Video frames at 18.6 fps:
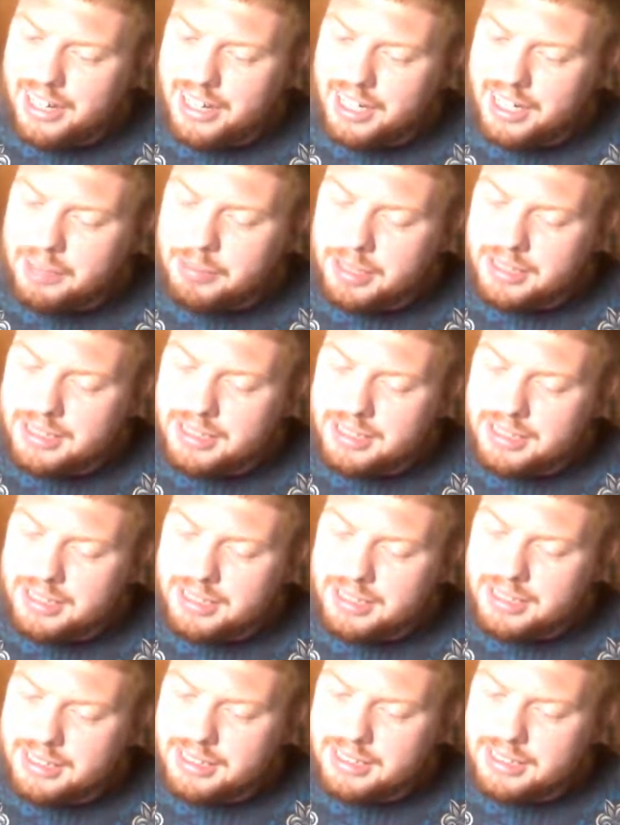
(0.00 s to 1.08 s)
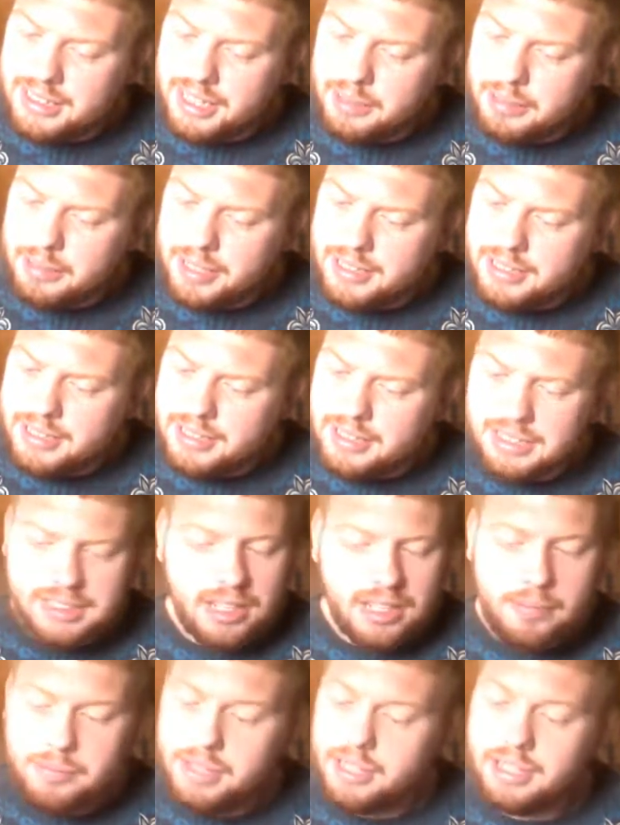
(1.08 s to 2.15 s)
ekbasis
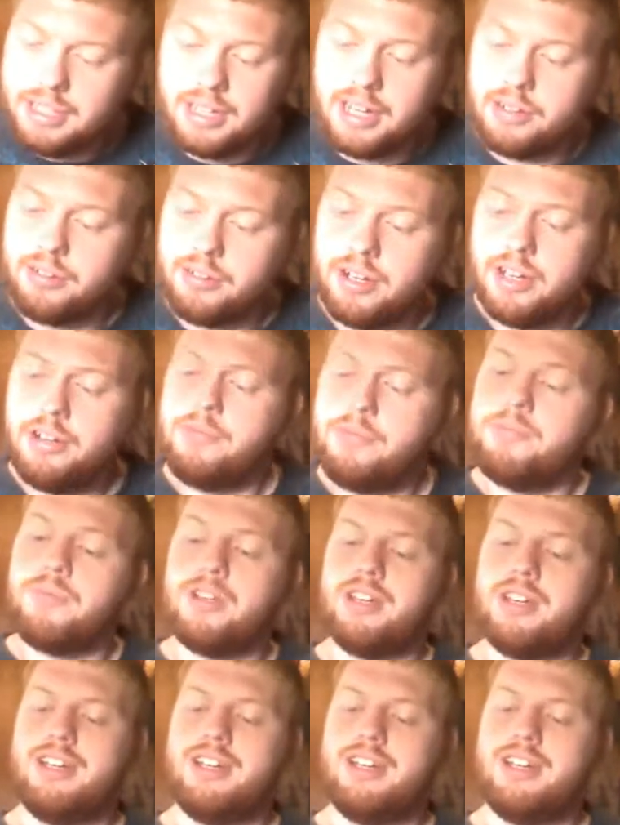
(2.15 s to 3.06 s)
something? I don't know.